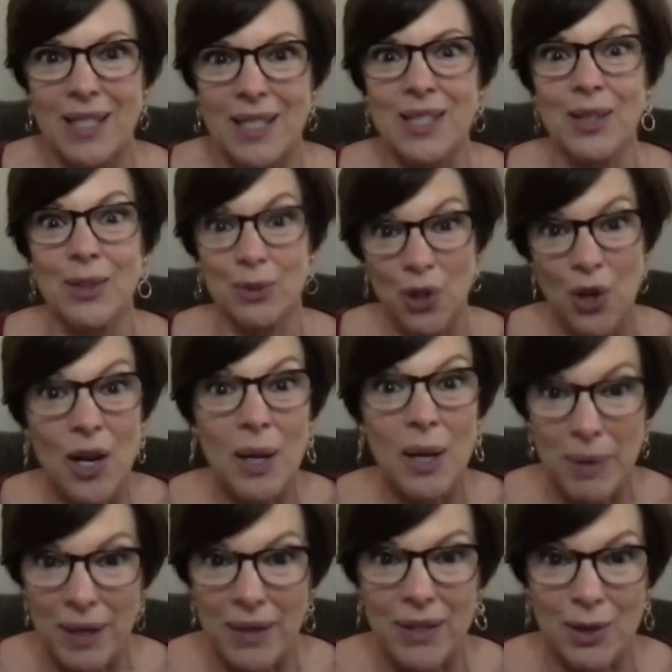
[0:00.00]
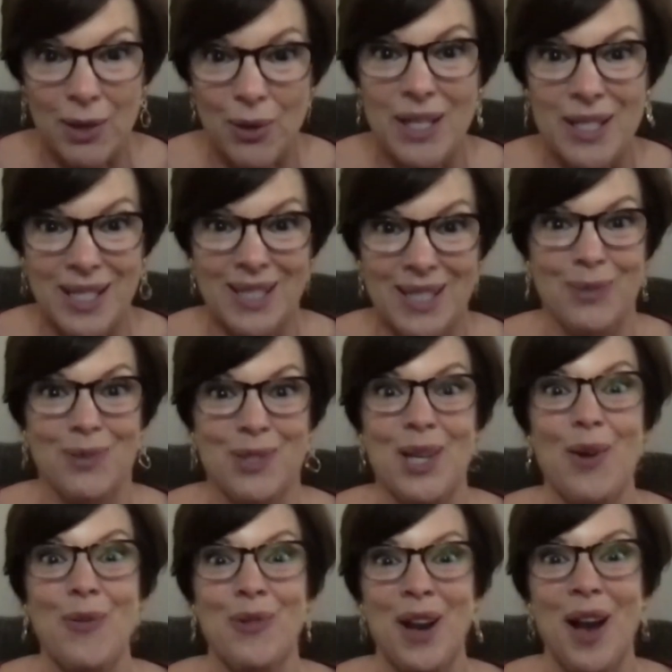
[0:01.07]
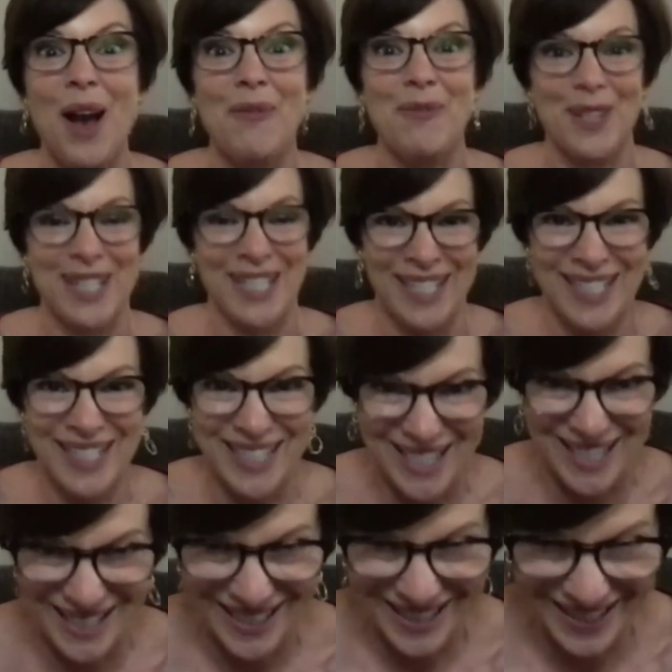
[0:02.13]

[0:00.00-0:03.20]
So talk about a crisis of self-confidence.